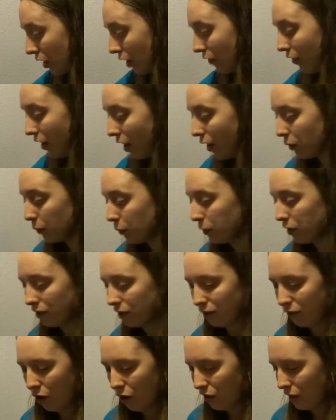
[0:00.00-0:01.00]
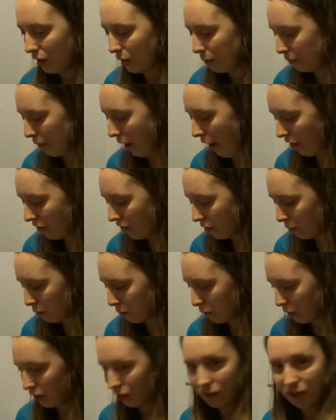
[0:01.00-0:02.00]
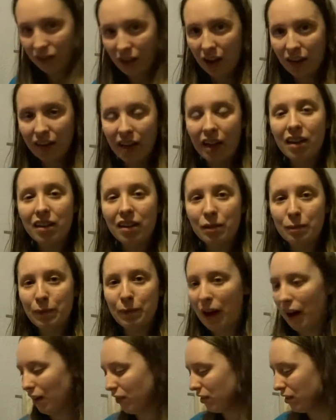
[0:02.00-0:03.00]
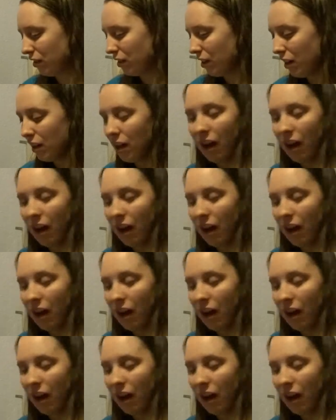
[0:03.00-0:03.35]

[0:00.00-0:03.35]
I found was all these maths books. I like maths.